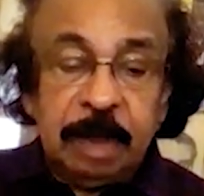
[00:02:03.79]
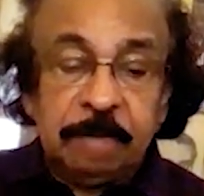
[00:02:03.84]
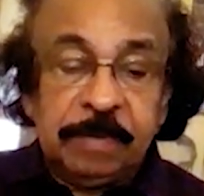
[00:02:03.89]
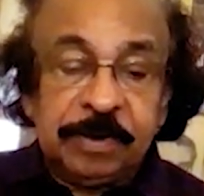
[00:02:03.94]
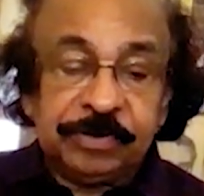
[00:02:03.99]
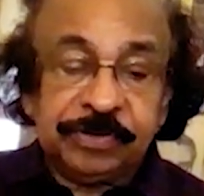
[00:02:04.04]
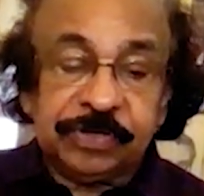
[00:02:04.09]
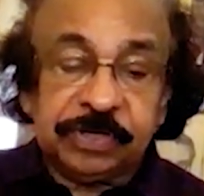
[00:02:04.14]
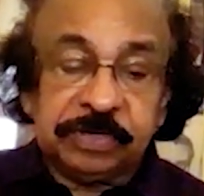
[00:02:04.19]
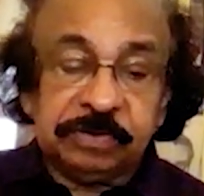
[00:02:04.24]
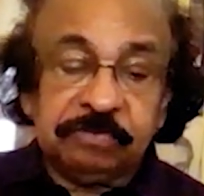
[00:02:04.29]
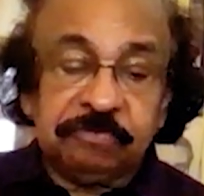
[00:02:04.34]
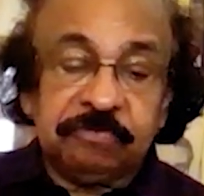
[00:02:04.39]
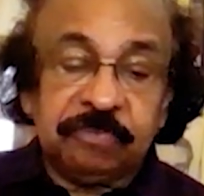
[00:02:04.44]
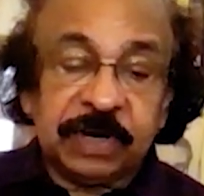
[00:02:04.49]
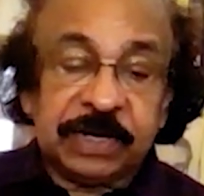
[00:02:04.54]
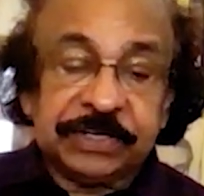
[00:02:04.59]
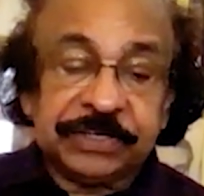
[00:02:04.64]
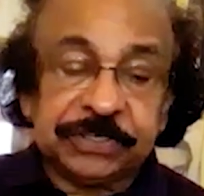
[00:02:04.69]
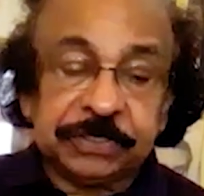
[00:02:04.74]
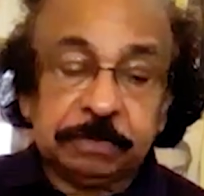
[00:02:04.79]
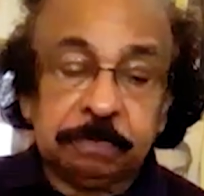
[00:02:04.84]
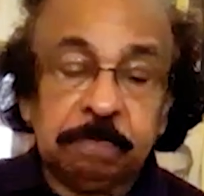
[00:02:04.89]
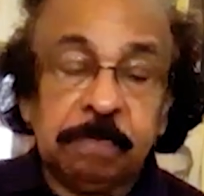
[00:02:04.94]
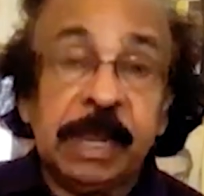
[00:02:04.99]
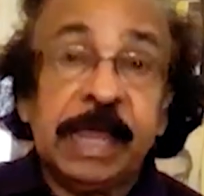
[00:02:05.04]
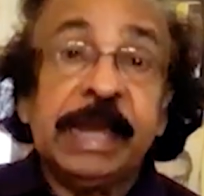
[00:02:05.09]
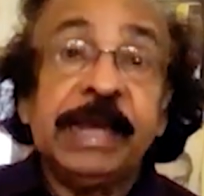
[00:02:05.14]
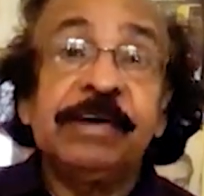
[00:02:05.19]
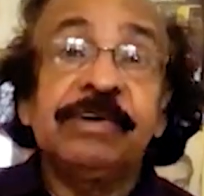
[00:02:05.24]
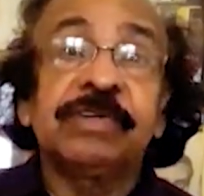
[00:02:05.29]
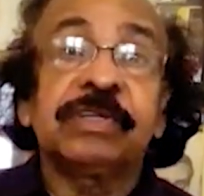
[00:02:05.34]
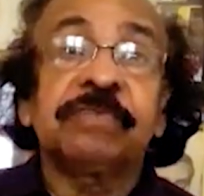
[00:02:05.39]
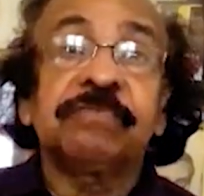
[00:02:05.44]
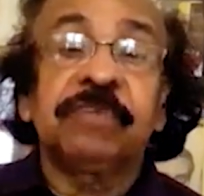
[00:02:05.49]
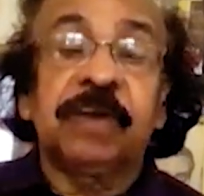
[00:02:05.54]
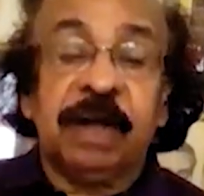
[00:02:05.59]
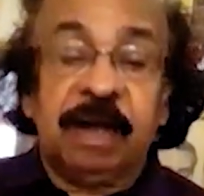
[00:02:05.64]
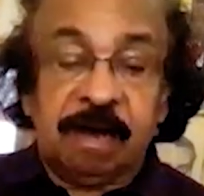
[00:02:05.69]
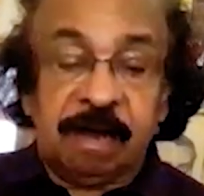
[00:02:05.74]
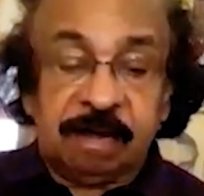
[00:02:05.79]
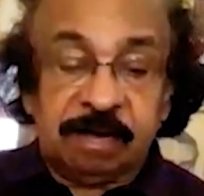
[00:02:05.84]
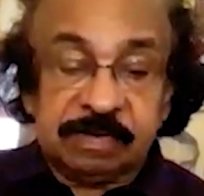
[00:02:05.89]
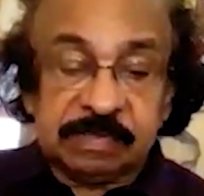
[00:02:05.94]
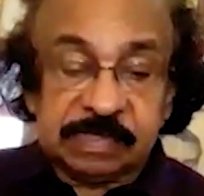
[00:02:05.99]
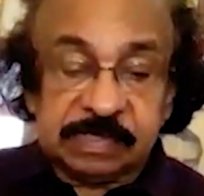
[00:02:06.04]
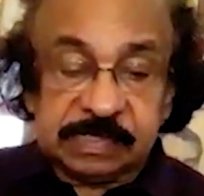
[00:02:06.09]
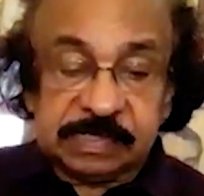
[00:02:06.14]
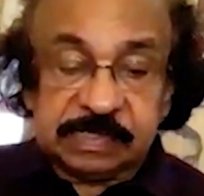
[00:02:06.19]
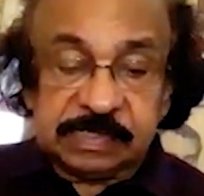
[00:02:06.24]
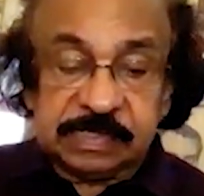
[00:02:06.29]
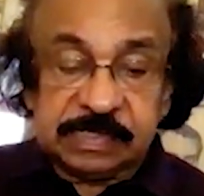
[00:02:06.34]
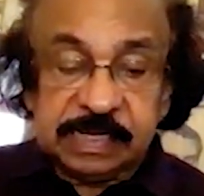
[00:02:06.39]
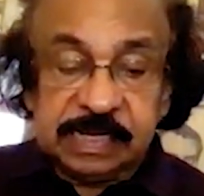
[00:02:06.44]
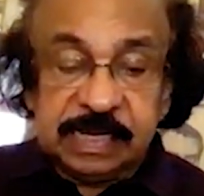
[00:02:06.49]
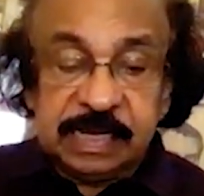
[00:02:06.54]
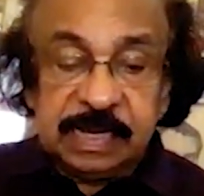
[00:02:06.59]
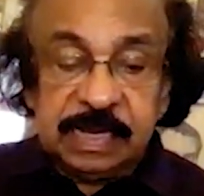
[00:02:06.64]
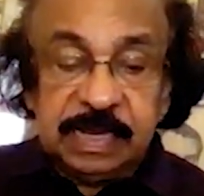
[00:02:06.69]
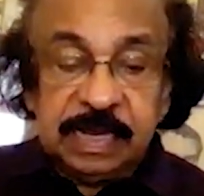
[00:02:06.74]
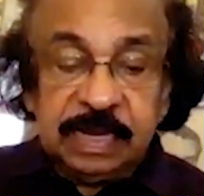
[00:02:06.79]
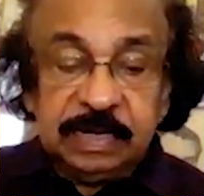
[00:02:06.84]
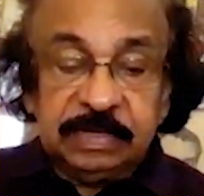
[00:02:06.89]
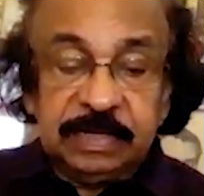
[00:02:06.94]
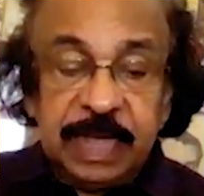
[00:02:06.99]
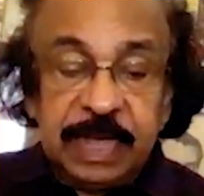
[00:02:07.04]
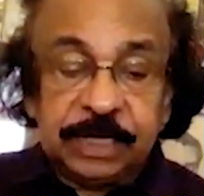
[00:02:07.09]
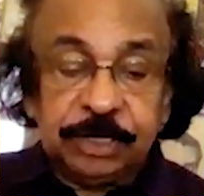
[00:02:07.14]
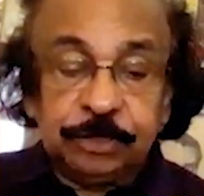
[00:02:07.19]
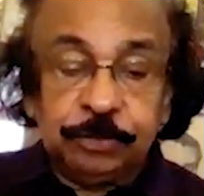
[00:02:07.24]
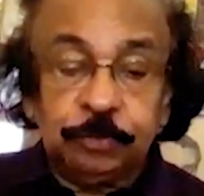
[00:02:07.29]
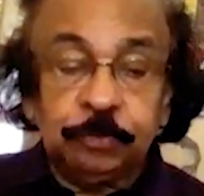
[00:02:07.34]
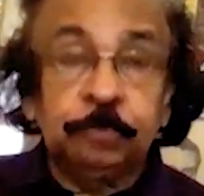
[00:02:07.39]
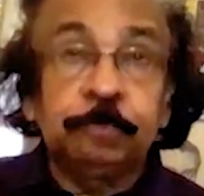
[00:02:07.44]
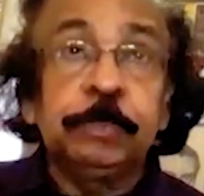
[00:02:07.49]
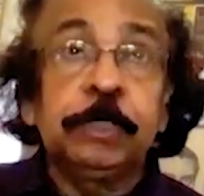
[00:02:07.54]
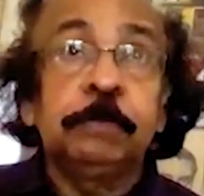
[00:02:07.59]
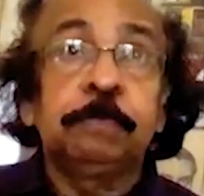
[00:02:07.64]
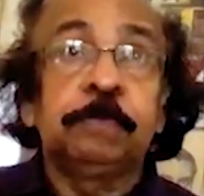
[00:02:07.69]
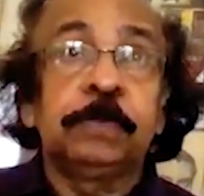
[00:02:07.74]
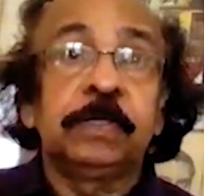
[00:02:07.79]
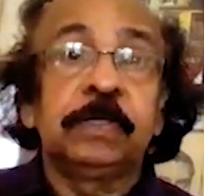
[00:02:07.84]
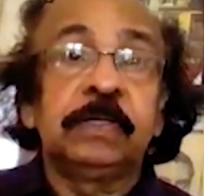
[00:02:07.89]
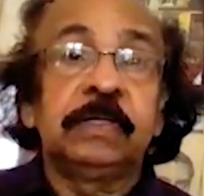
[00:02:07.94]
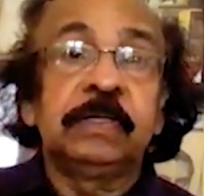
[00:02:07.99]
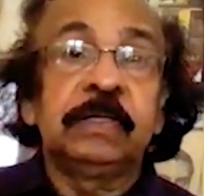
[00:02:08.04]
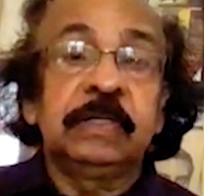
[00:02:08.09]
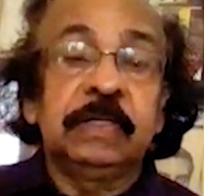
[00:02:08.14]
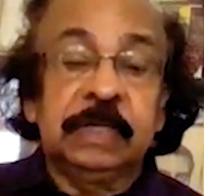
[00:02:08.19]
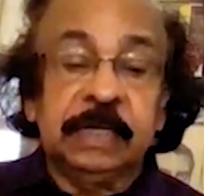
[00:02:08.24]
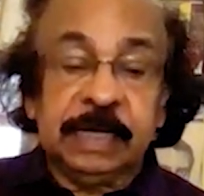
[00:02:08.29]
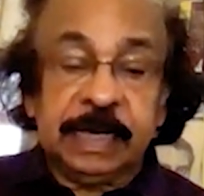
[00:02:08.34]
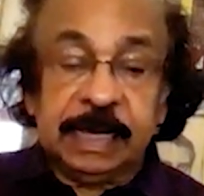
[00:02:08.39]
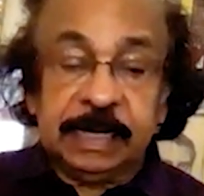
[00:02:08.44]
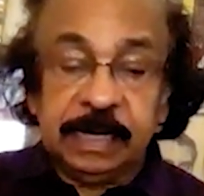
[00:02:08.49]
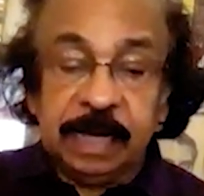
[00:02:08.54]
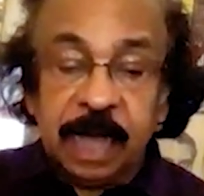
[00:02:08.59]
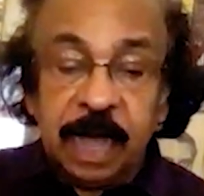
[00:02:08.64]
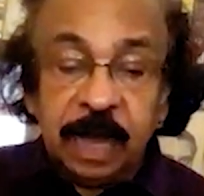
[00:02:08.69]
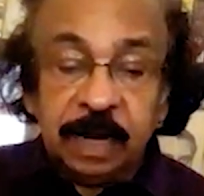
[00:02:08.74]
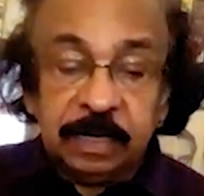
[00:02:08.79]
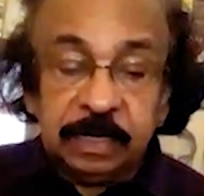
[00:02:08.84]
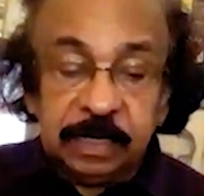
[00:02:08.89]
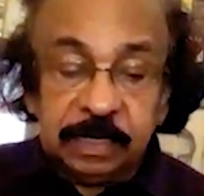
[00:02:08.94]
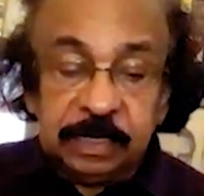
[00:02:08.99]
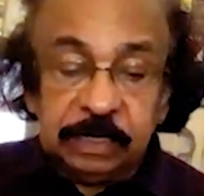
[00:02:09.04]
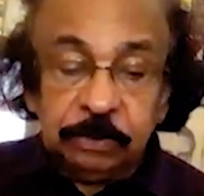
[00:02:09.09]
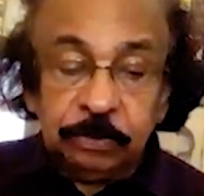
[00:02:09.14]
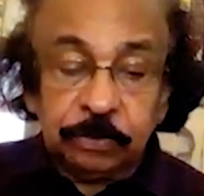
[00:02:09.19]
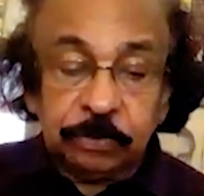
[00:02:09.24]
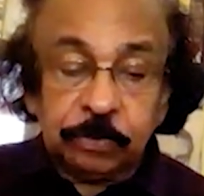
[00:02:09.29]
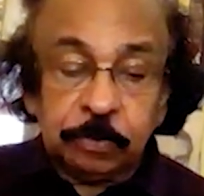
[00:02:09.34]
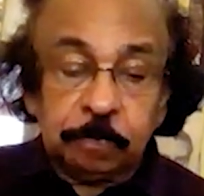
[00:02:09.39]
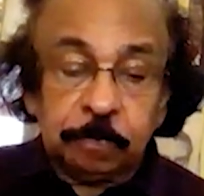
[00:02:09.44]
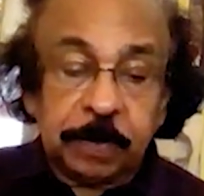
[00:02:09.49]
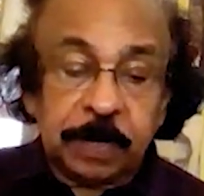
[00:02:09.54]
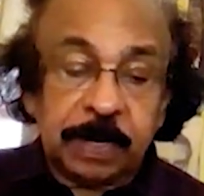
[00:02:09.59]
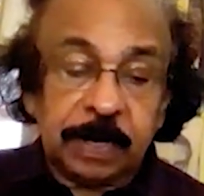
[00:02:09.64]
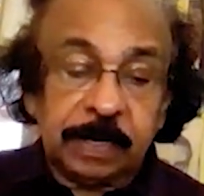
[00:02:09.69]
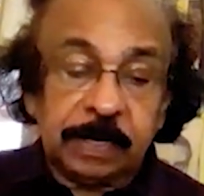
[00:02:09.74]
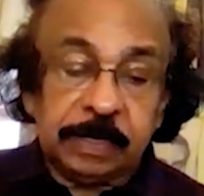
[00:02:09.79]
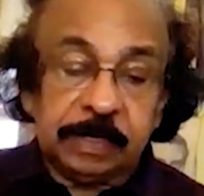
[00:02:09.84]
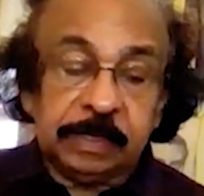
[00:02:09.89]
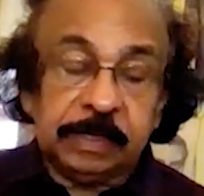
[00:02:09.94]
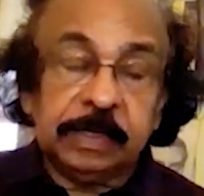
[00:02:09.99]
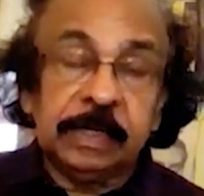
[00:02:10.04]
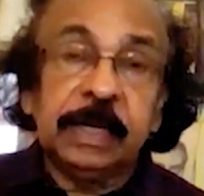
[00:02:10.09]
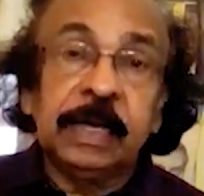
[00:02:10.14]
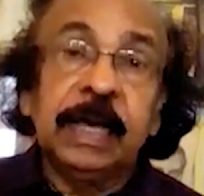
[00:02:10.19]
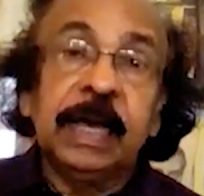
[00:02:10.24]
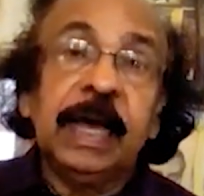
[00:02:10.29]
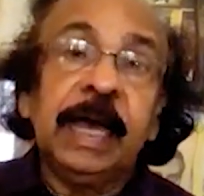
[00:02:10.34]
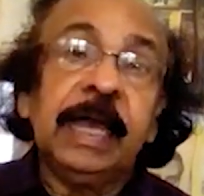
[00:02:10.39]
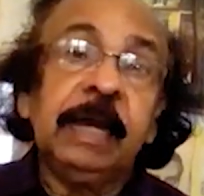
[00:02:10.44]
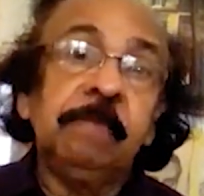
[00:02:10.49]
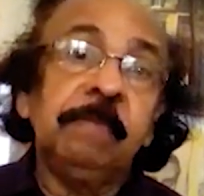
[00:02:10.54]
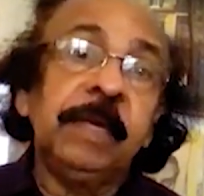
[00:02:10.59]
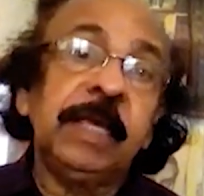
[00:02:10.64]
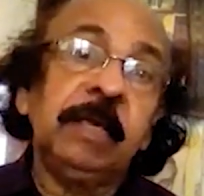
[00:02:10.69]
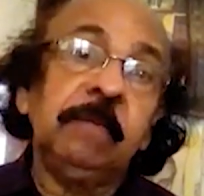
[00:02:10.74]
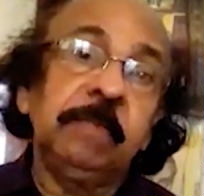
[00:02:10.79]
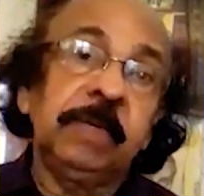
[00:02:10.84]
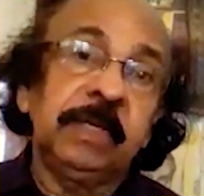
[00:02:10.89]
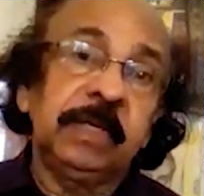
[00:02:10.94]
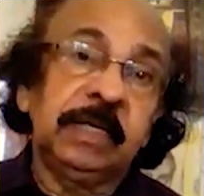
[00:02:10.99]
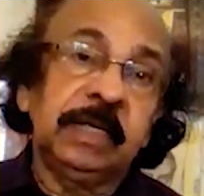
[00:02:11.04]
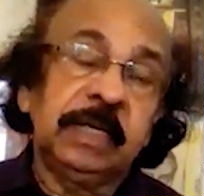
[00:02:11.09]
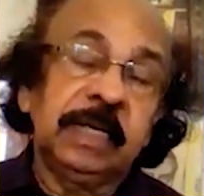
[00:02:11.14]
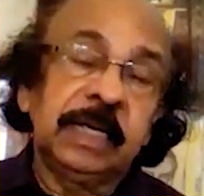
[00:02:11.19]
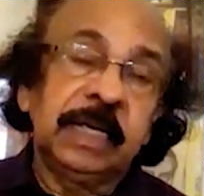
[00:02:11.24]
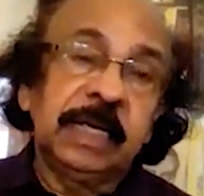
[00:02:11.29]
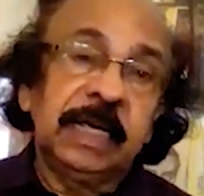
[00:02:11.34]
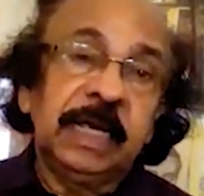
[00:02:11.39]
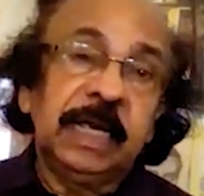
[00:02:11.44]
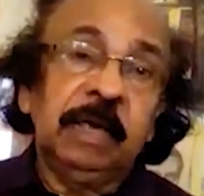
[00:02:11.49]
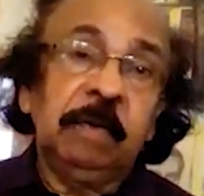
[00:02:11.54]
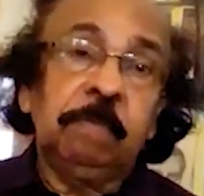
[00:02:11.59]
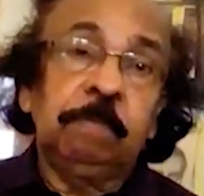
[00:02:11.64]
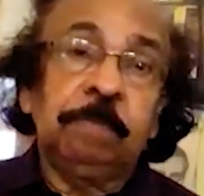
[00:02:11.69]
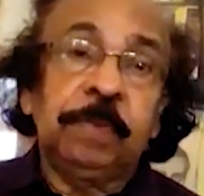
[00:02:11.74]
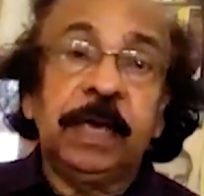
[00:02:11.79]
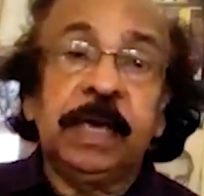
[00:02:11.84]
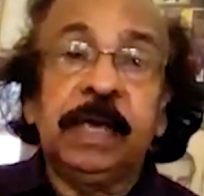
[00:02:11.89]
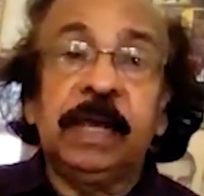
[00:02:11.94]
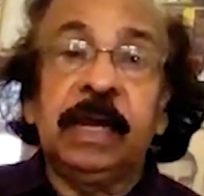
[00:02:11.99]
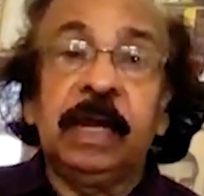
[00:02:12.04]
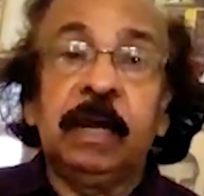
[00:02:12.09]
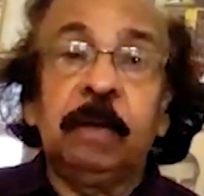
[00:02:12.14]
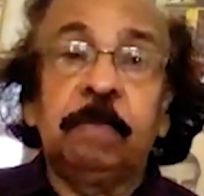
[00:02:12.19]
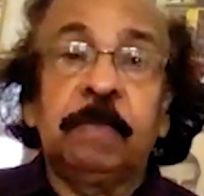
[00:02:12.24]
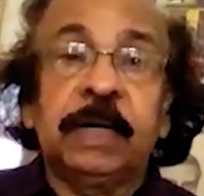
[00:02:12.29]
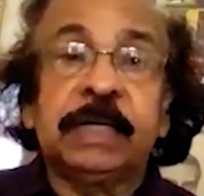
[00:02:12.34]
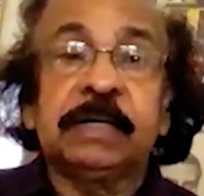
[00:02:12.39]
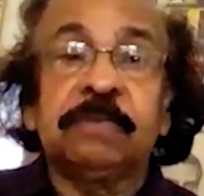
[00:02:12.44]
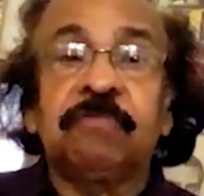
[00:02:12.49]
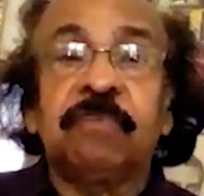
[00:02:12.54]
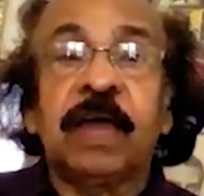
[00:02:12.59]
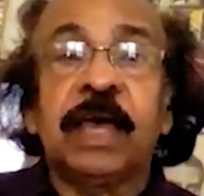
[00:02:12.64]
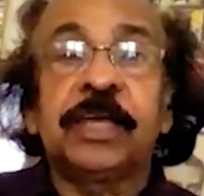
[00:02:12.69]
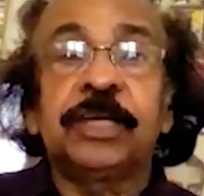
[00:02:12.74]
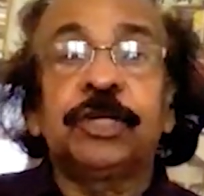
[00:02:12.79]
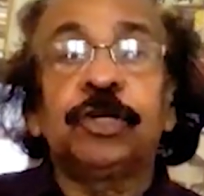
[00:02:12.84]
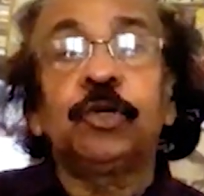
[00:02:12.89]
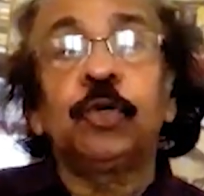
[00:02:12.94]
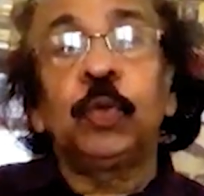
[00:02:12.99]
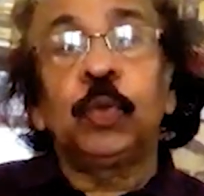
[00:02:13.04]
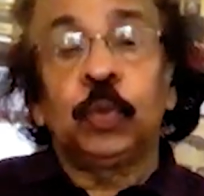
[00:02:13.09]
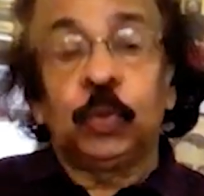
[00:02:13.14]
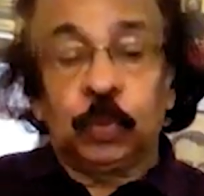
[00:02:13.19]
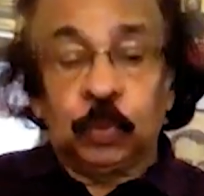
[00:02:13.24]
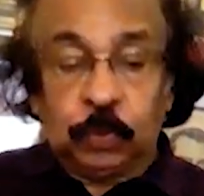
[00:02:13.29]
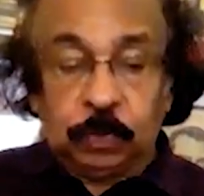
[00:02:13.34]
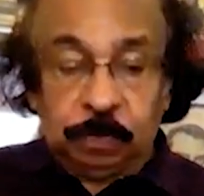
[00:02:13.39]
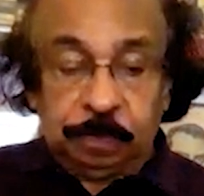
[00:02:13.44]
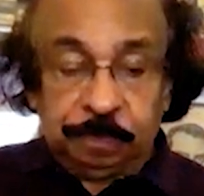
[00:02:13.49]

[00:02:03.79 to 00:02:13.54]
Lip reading: amidst fresh blades of grass that two people can hardly occupy, and maybe a pale butterfly too.